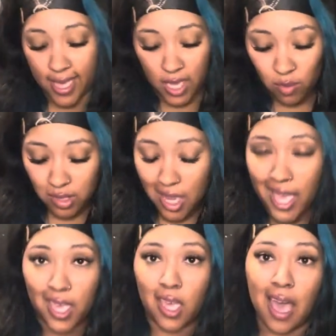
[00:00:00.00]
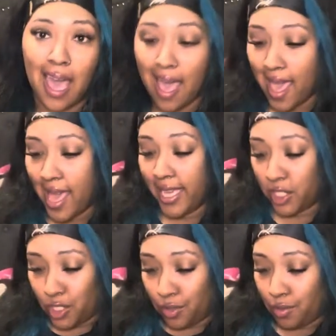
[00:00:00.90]
it was like I, I, had
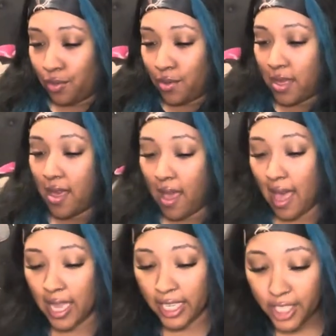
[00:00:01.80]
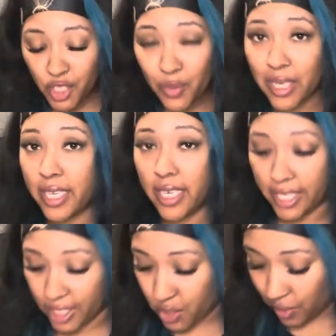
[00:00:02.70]
to i literally
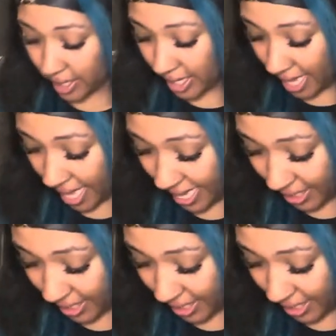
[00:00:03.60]
literally had